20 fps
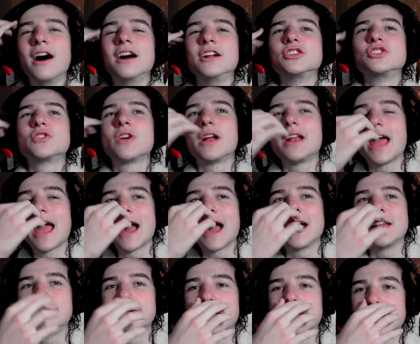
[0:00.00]
Try to
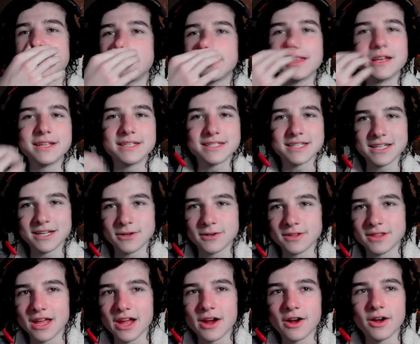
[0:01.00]
add funny things here
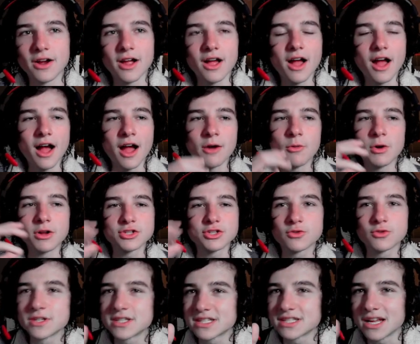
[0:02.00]
and there. I watch
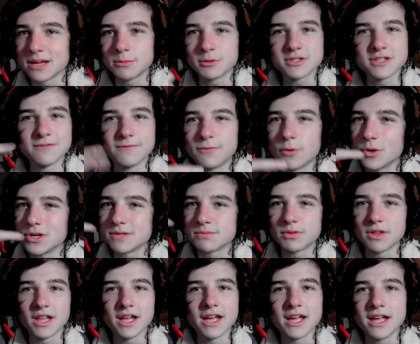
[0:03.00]
Chris Stapleton voice
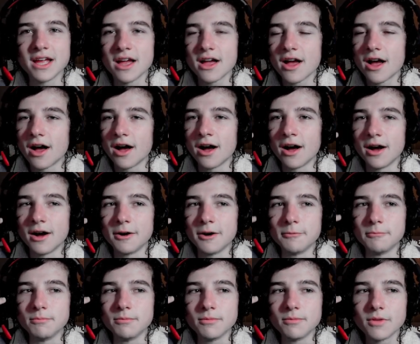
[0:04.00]
play
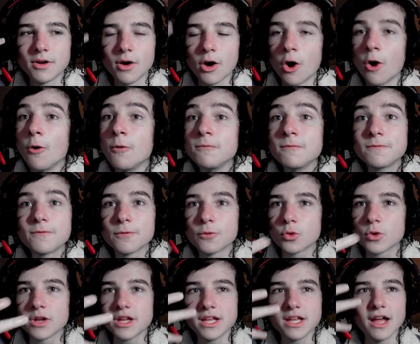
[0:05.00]
Home
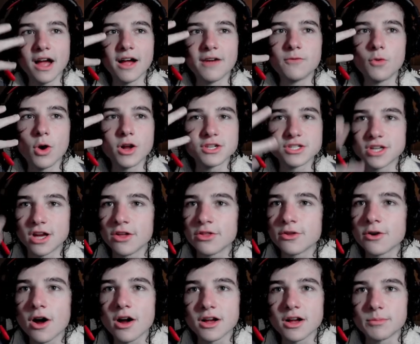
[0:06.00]
Free. I've watched
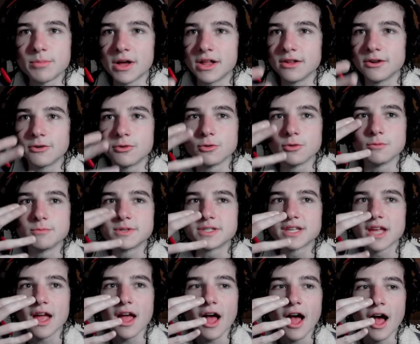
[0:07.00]
other a cappella groups.
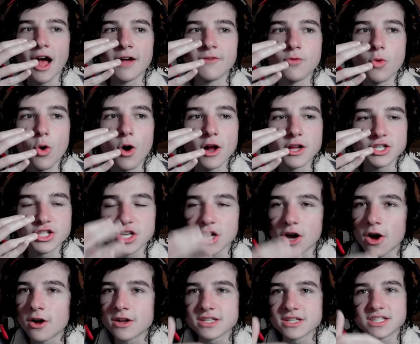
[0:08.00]
I've watched
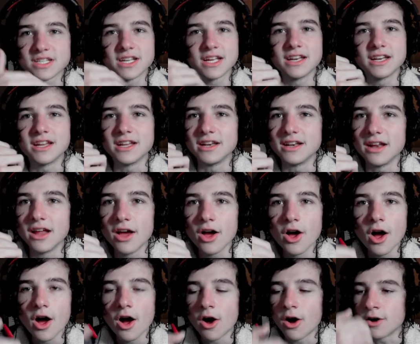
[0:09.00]
Austin and
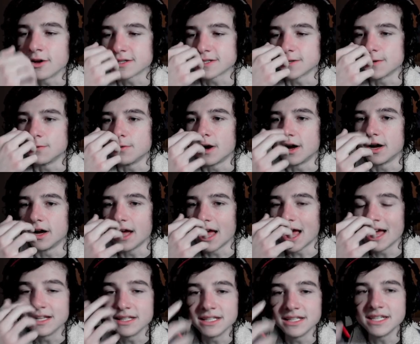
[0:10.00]
also
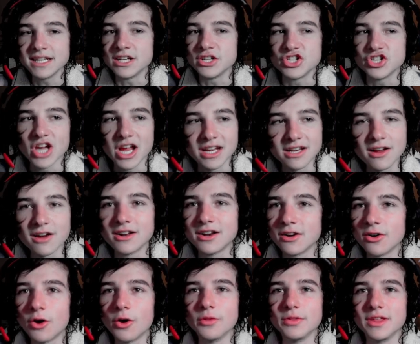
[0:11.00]
Ellie and Jay Nunn and
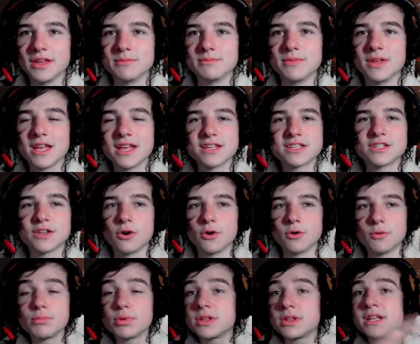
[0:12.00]
all of them. So
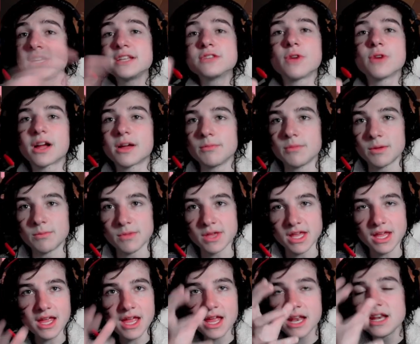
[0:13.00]
please recommend me
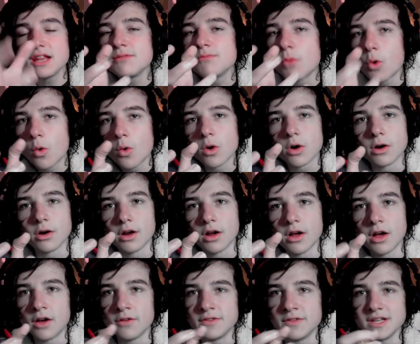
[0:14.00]
any more
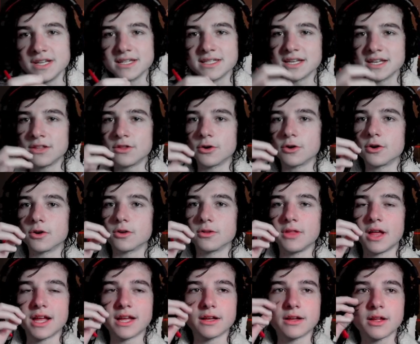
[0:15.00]
of these, either
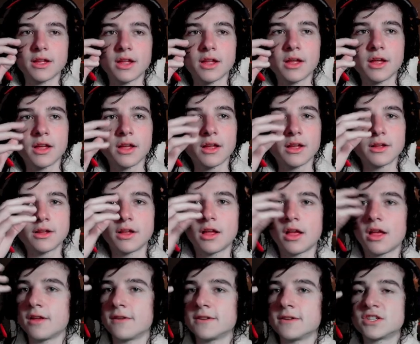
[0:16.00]
like
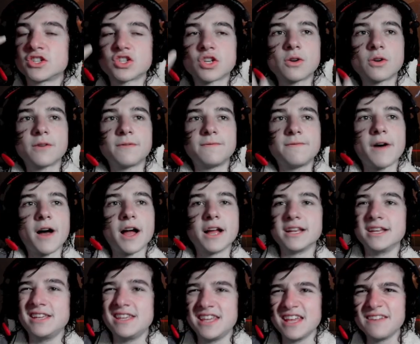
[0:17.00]
certified
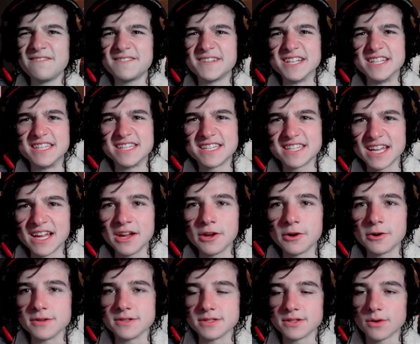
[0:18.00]
gifted
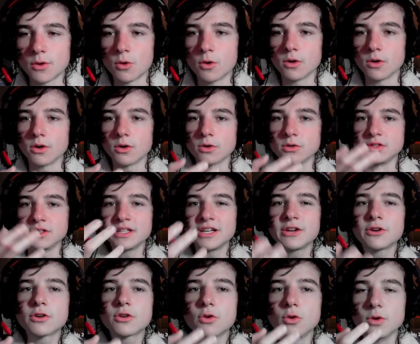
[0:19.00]
singers or
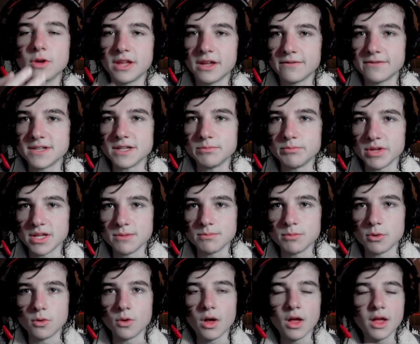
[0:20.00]
lyrical gifted
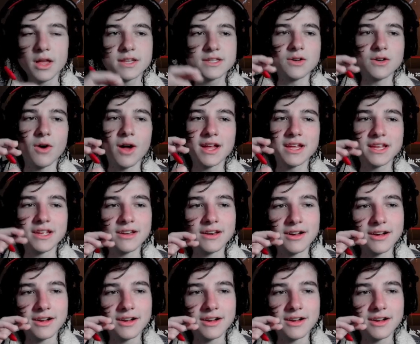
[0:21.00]
people, so I can